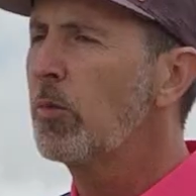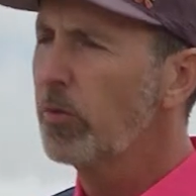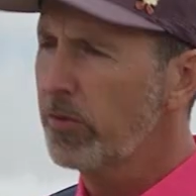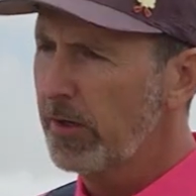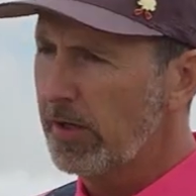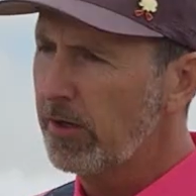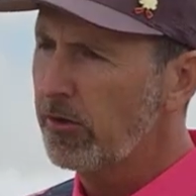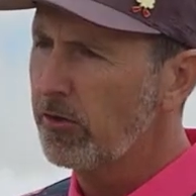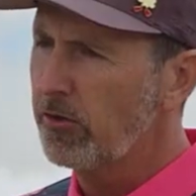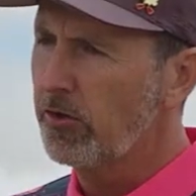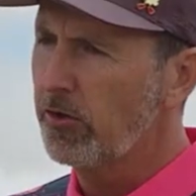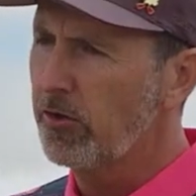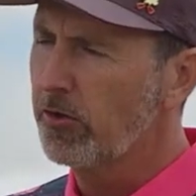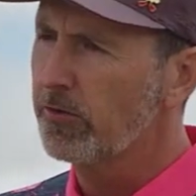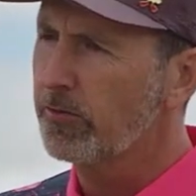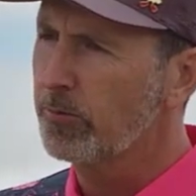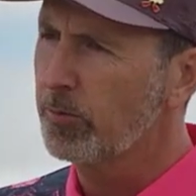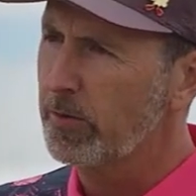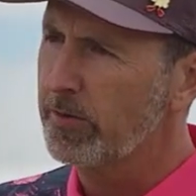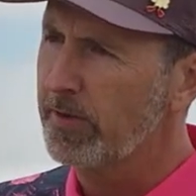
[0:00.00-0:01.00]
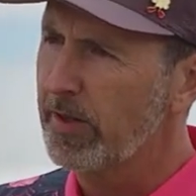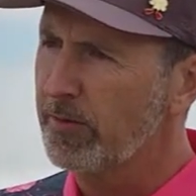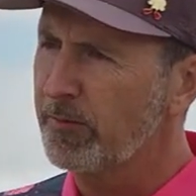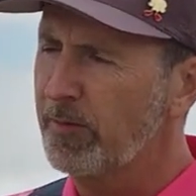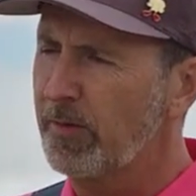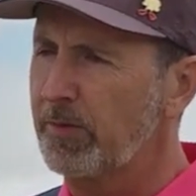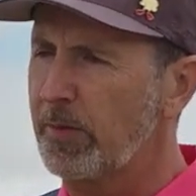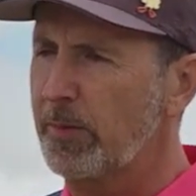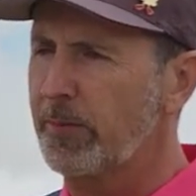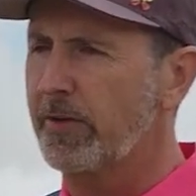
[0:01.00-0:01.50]
Well, then can you use what the other
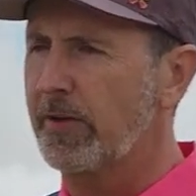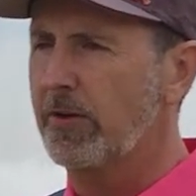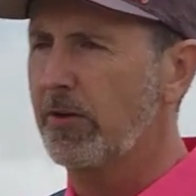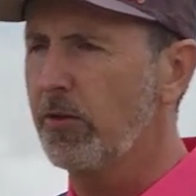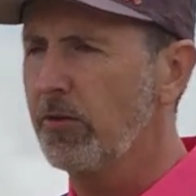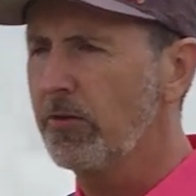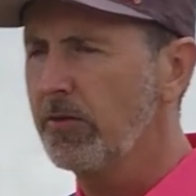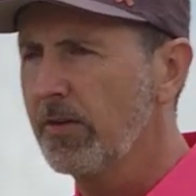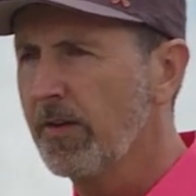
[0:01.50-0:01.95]
50% use?